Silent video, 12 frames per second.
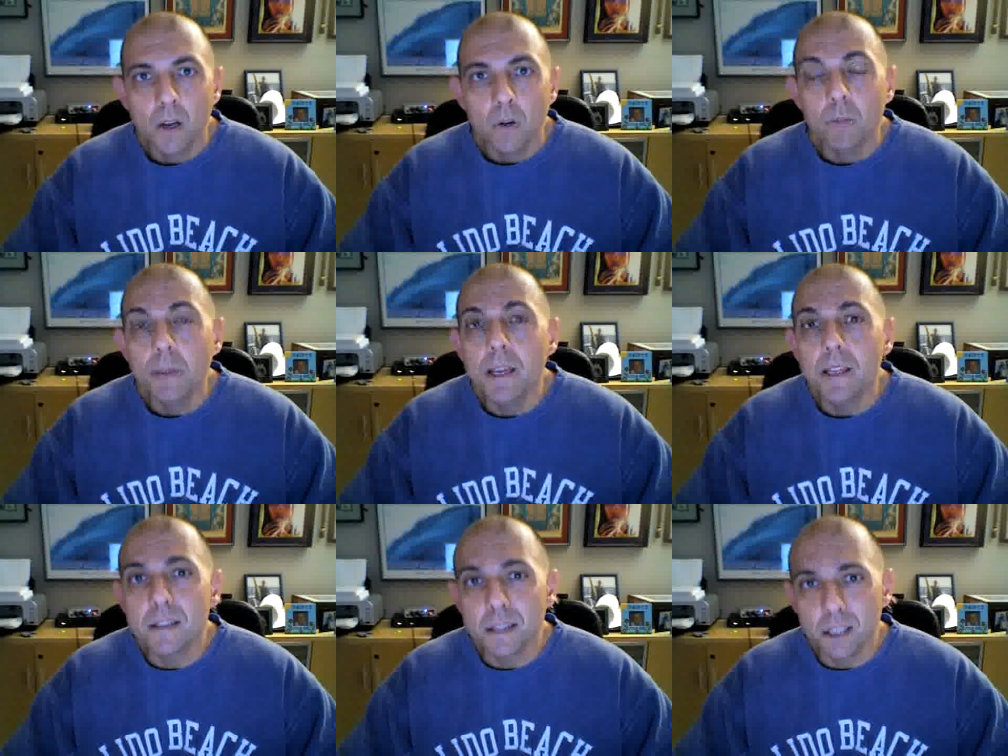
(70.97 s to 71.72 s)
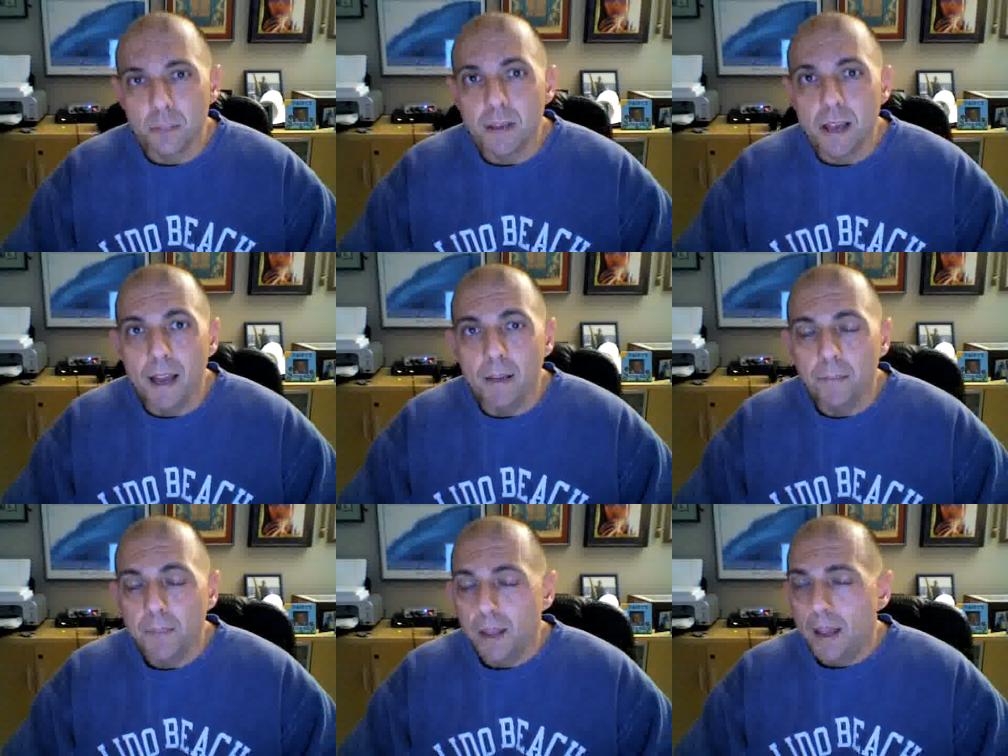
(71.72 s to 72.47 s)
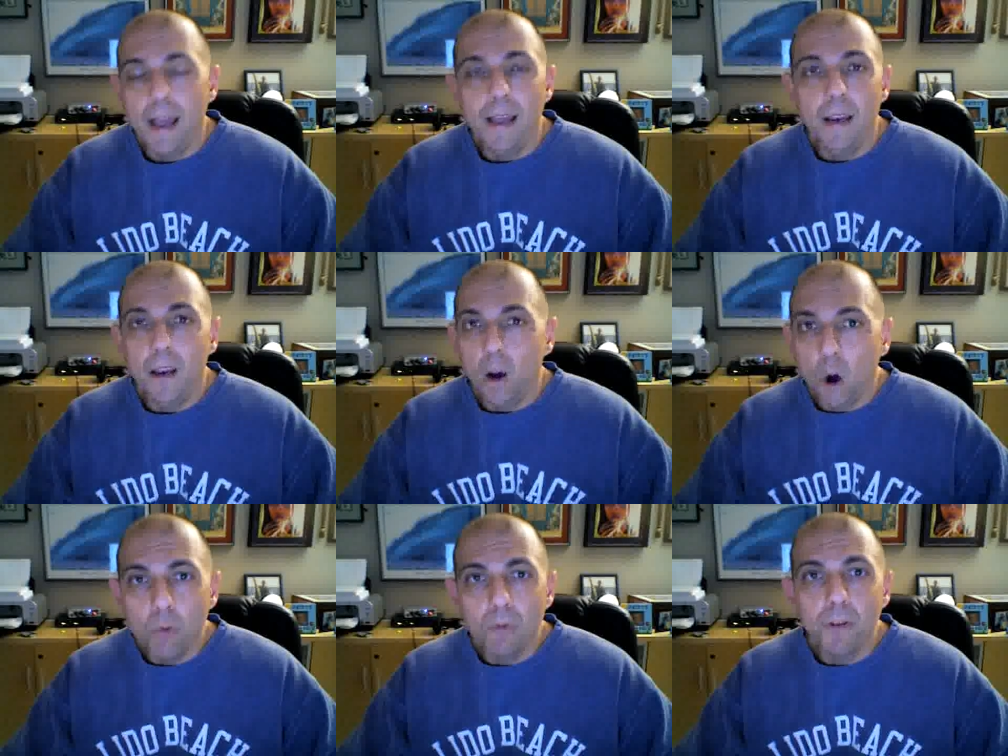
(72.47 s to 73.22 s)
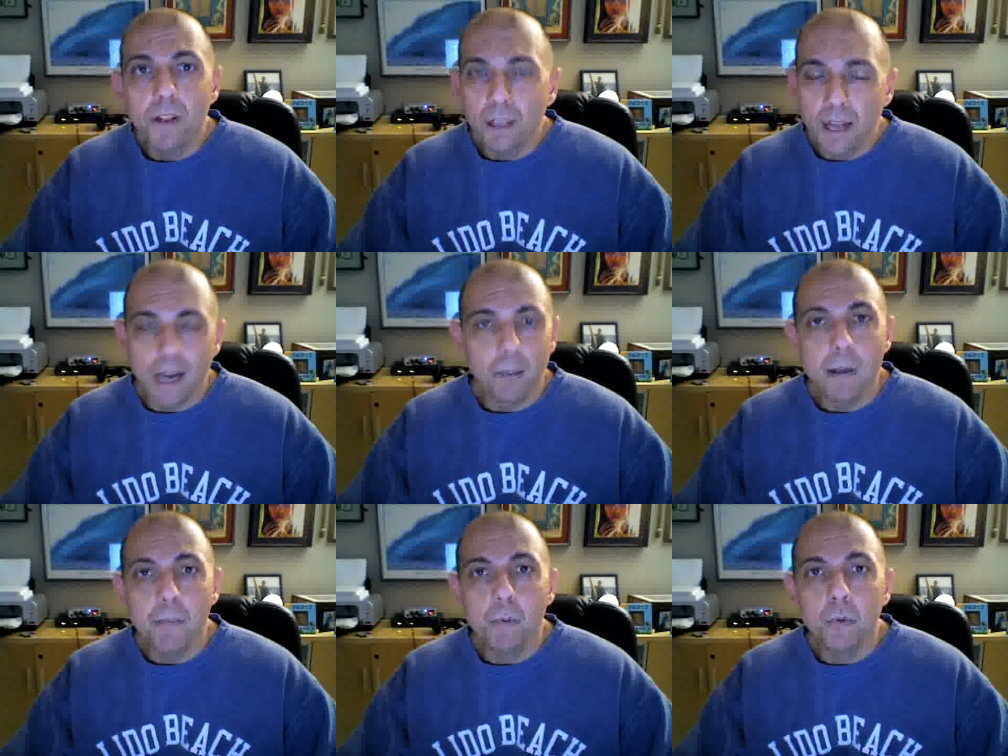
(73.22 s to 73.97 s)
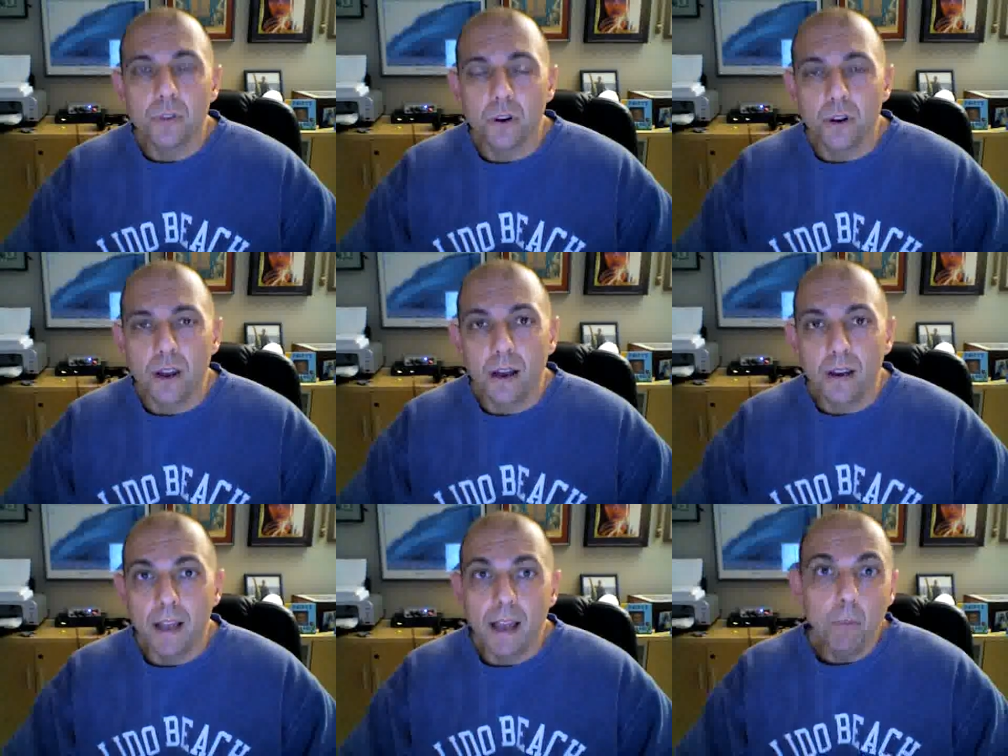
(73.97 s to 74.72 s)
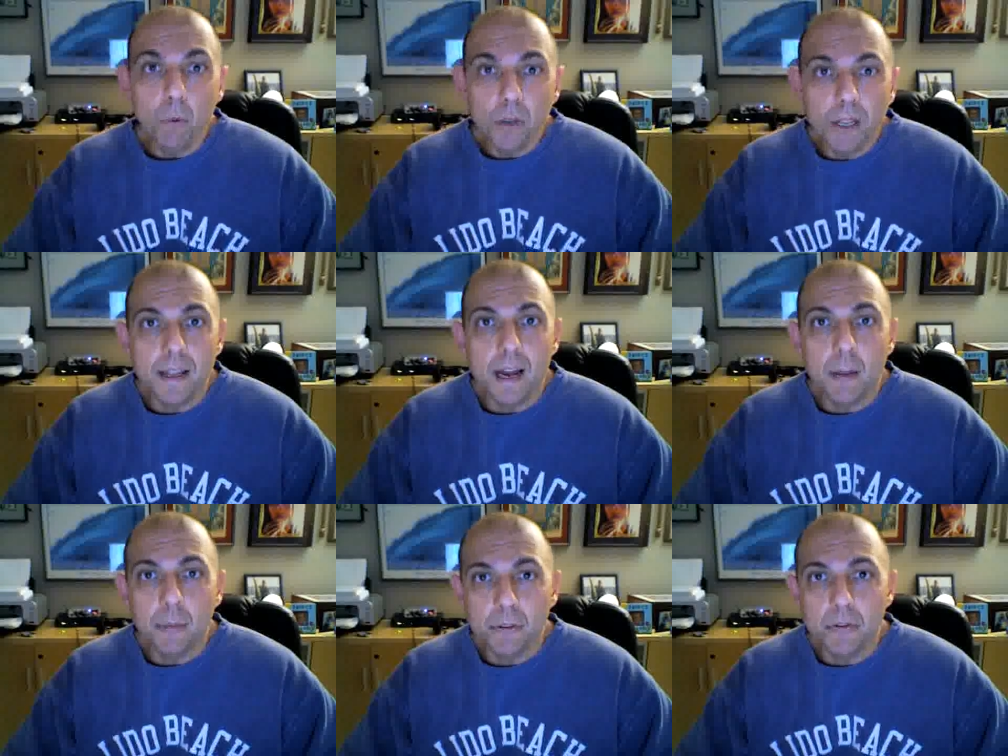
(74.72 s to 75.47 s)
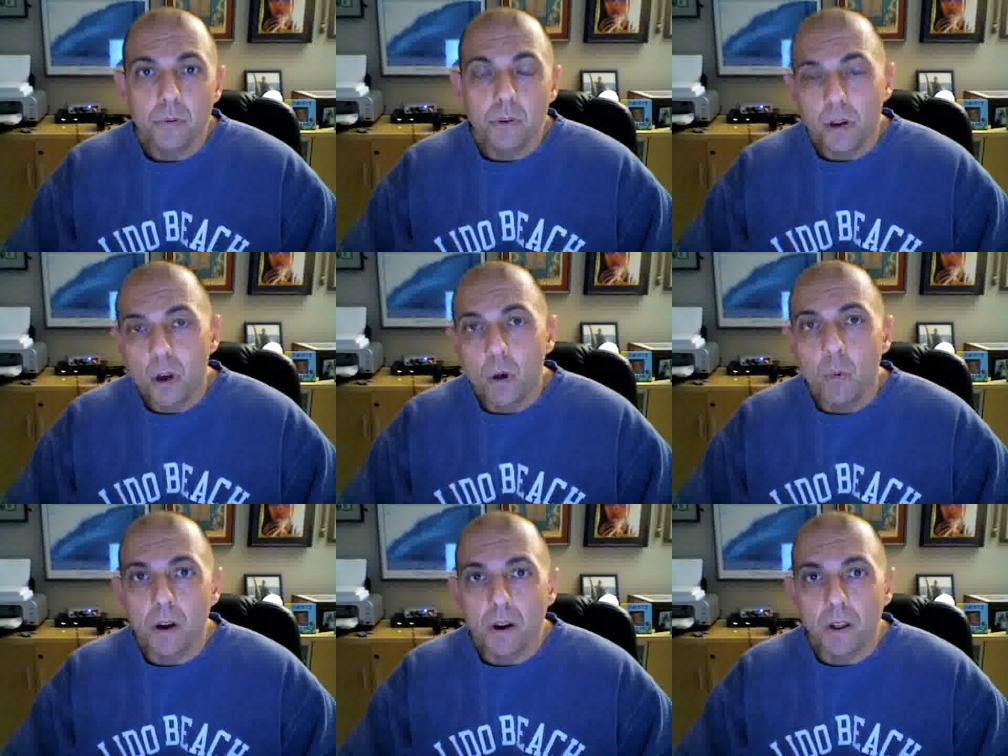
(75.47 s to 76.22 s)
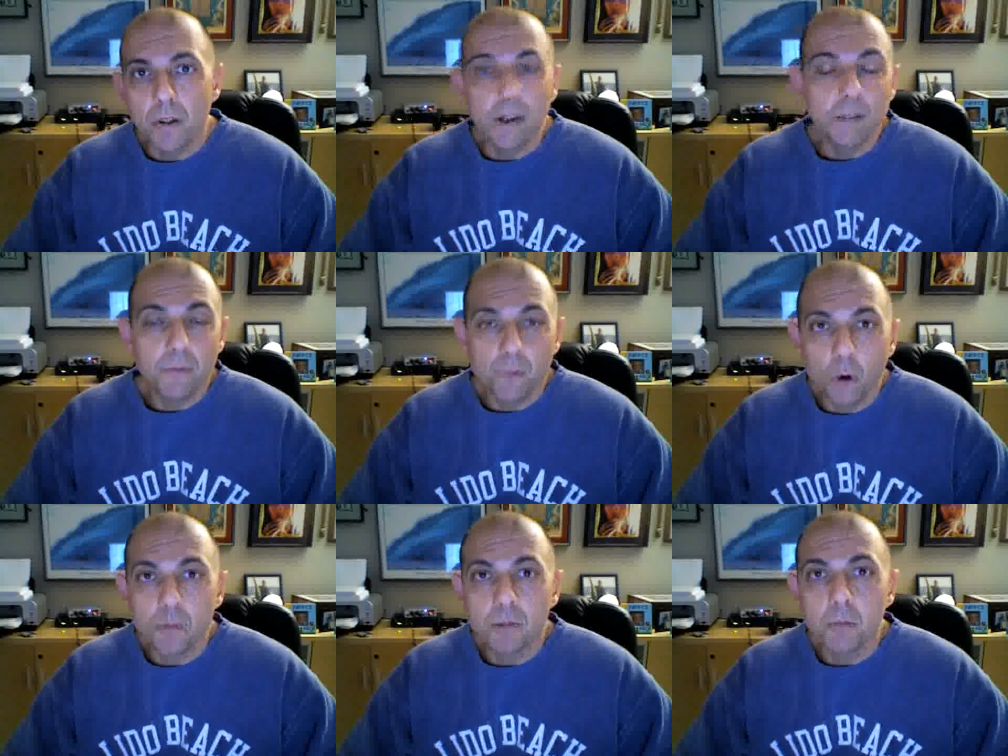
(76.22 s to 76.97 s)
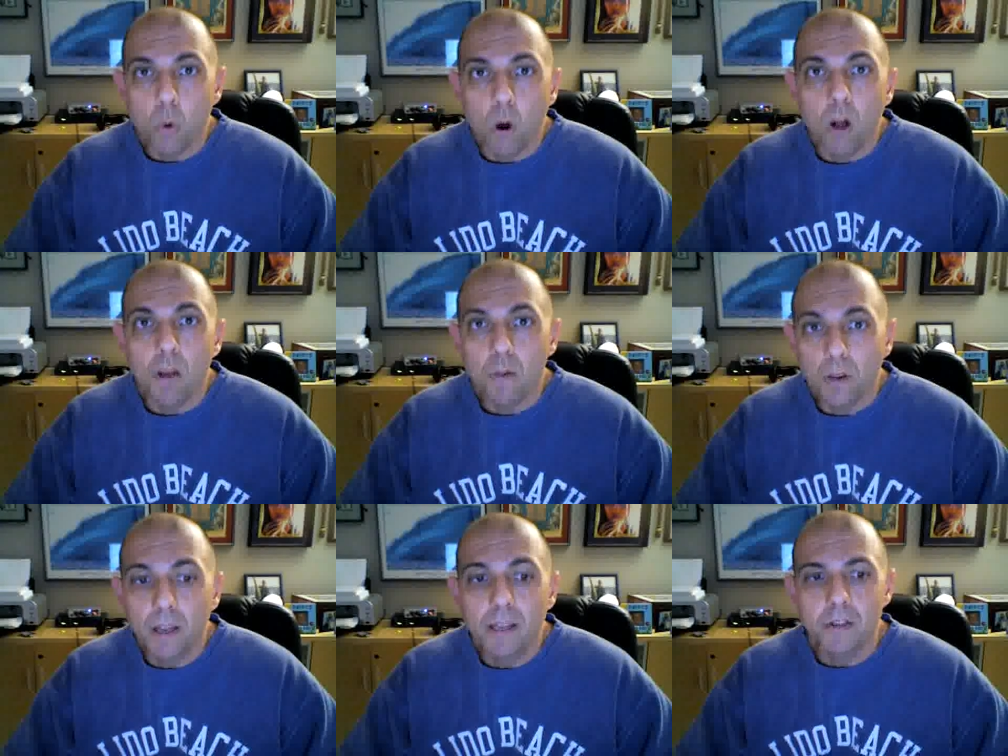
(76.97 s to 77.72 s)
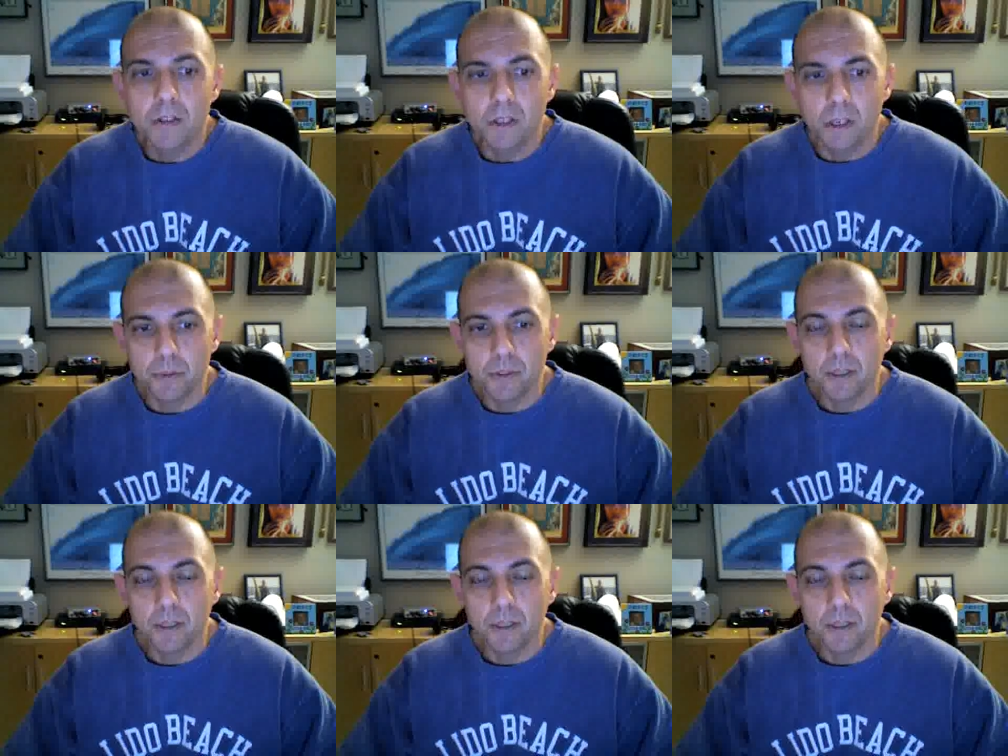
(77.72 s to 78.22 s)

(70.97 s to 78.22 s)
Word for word: We'll meet at six p m, and hopefully a lot of people will turn out, and we'll get the opportunity to know one another and form some quality relationships.